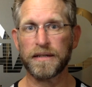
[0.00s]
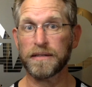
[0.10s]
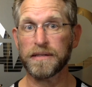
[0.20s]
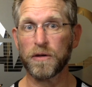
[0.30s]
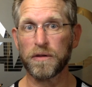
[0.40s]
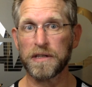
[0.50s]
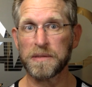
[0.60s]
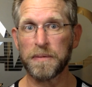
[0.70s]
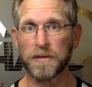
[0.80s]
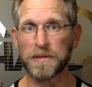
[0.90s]
as healthy as
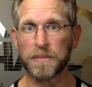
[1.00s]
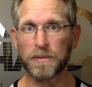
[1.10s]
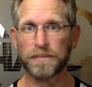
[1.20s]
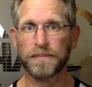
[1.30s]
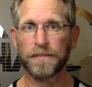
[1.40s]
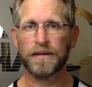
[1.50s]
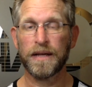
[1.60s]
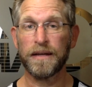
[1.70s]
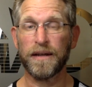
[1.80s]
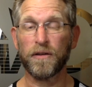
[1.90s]
possible.
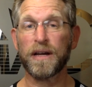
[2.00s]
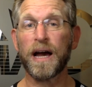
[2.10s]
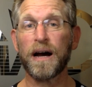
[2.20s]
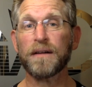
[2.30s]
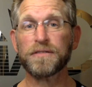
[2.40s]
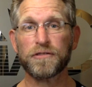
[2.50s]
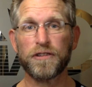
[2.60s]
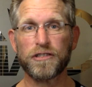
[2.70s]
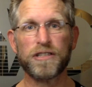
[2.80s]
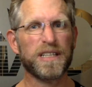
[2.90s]
Now, calf
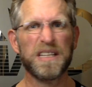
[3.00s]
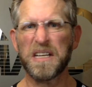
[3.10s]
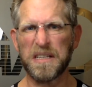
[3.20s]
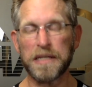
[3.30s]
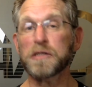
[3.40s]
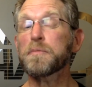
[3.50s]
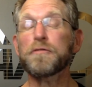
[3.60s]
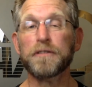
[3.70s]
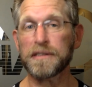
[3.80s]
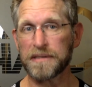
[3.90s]
stretching is a
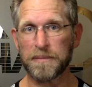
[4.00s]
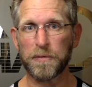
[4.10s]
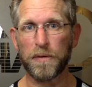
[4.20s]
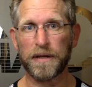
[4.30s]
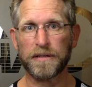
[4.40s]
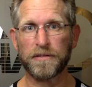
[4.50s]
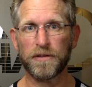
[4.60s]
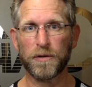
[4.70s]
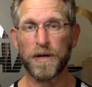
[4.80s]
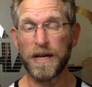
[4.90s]
pretty simple thing to
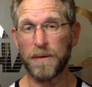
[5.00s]
do,